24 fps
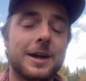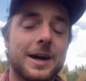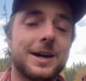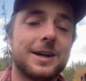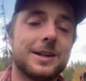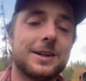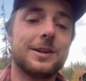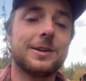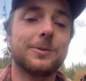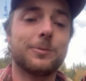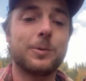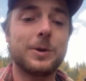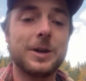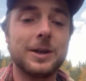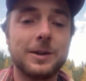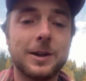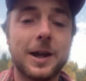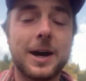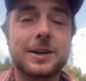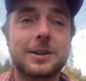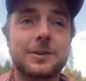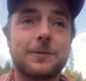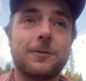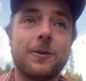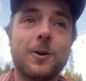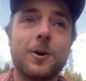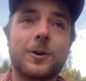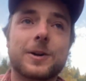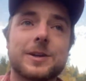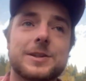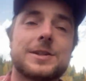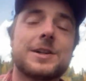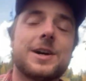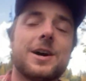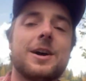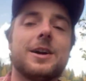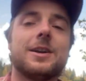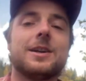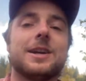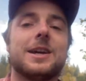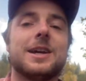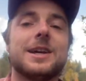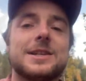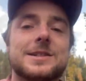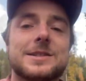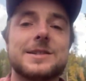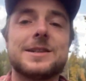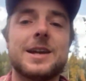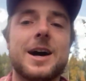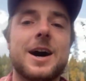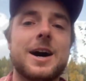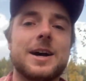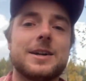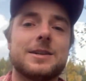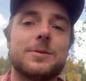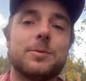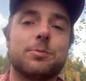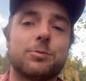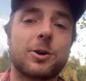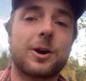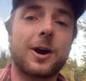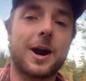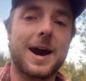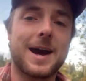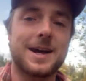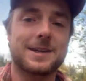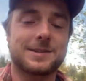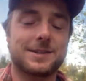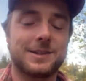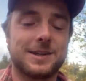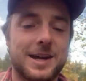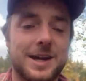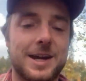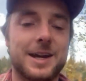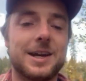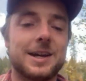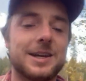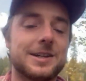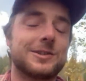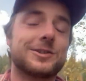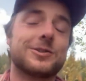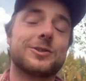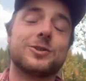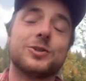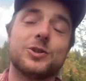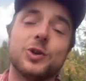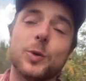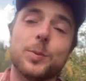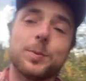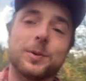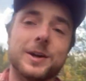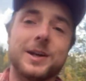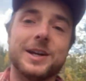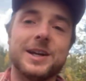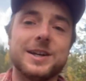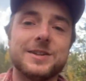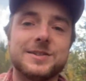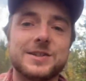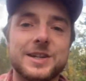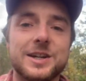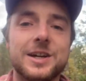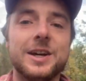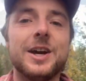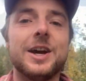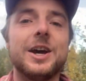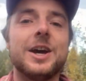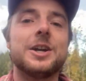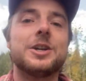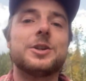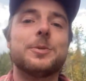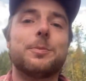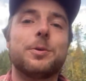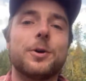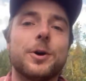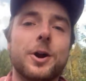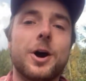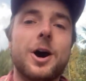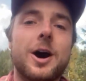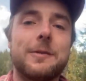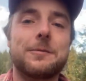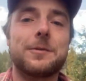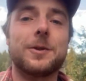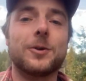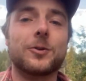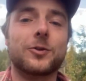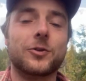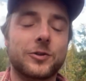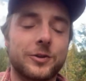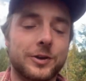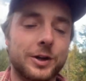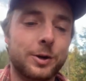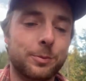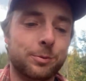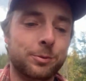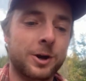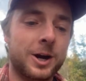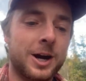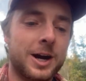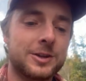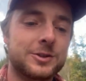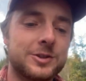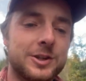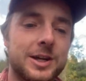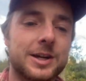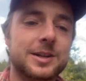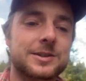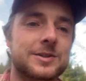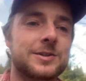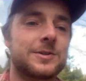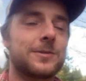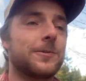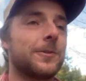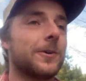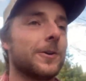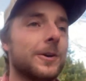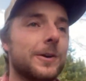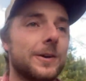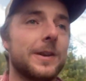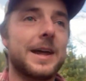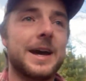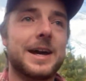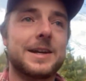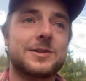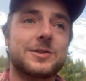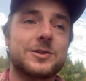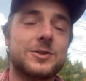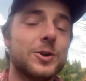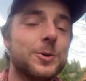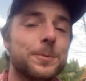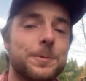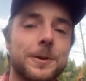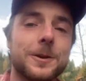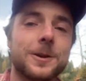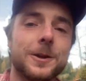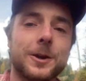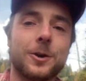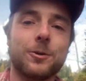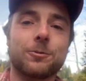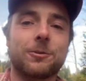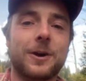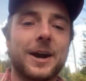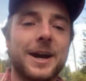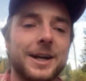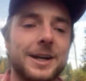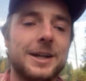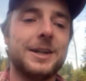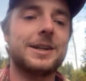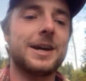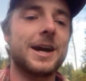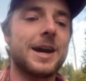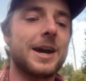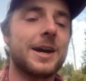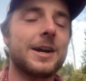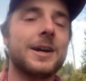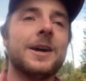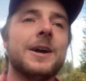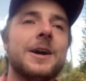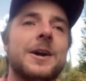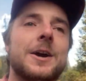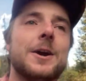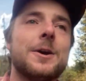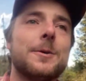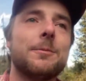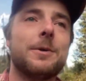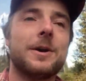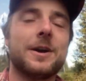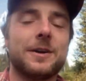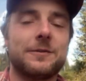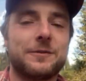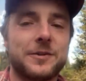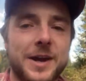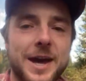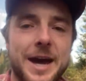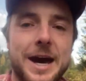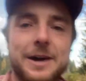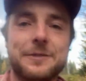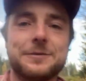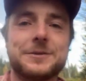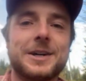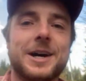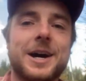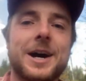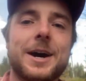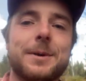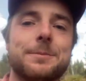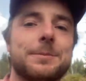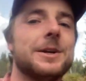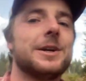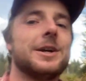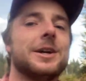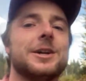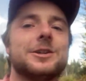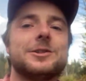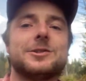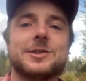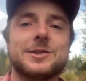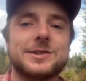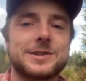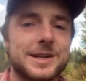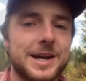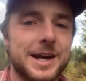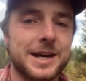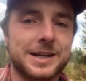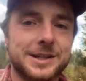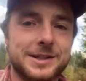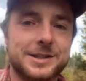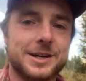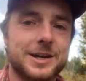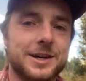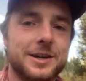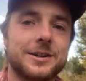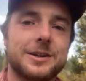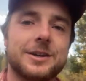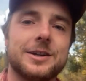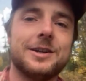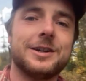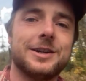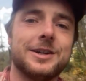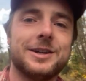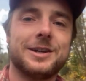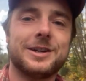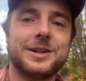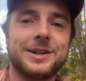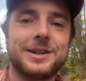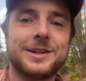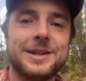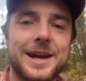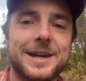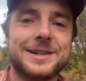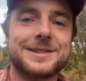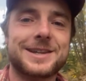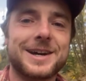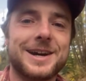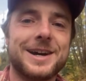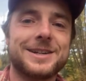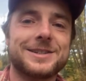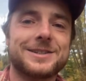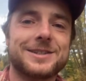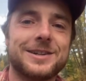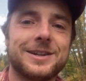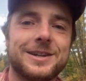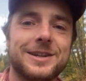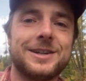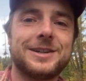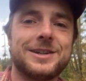that we'd like to focus on is not to procrastinate. It's super easy to put off those little projects for that stupid little rainy day, but if you have time, just get it done. Thanks, guys.